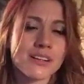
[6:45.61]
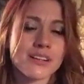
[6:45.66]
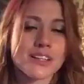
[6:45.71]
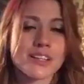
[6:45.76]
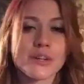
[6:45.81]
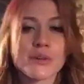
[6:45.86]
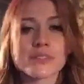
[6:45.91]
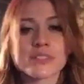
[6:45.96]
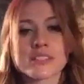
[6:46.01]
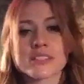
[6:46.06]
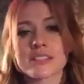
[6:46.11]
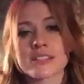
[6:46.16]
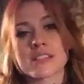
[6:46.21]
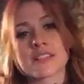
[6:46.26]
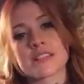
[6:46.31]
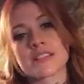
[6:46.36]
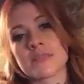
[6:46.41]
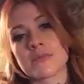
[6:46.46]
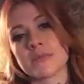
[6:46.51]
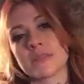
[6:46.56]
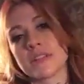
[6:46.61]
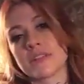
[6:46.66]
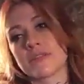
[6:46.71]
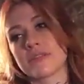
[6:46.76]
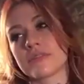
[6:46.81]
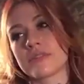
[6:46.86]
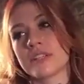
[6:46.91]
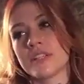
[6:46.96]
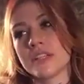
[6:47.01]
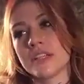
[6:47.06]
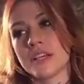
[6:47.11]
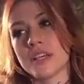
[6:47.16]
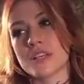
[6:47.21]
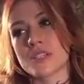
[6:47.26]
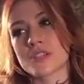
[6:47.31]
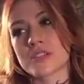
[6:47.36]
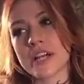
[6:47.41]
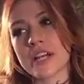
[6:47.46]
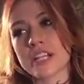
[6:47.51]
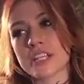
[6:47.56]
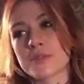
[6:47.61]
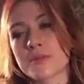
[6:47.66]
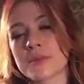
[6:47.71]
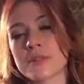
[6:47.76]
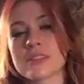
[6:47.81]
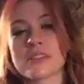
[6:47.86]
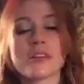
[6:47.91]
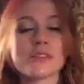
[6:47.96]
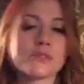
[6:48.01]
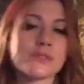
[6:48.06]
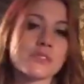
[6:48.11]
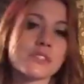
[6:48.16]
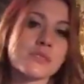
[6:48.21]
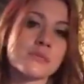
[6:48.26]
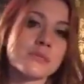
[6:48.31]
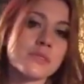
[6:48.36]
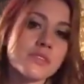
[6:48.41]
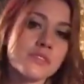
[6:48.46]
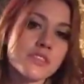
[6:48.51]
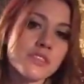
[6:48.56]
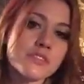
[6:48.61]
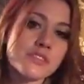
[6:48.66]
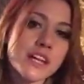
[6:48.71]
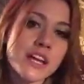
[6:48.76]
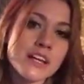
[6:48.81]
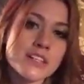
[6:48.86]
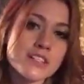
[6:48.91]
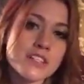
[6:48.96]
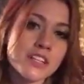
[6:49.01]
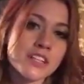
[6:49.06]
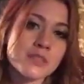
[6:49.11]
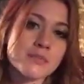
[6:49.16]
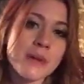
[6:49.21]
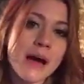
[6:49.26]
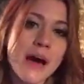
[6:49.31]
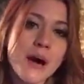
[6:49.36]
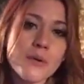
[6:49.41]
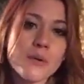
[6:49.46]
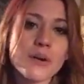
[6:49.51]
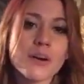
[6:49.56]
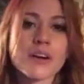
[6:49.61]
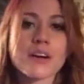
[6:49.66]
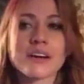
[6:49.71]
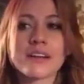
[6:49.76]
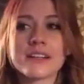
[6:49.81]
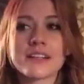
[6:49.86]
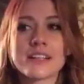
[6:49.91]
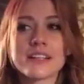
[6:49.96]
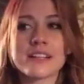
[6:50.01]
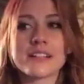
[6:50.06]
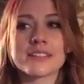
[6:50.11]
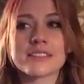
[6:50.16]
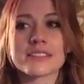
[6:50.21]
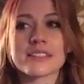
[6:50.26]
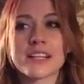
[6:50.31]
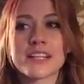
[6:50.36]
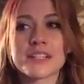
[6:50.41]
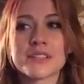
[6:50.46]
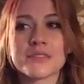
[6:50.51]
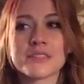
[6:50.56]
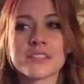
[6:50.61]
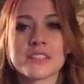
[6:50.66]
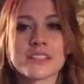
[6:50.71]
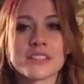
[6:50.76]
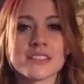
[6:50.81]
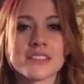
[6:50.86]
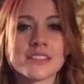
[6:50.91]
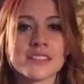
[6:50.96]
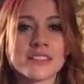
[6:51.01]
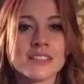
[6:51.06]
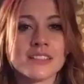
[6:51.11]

You know, it's a symbol of strength, but it's also a symbol of angelic power, and it's kind of the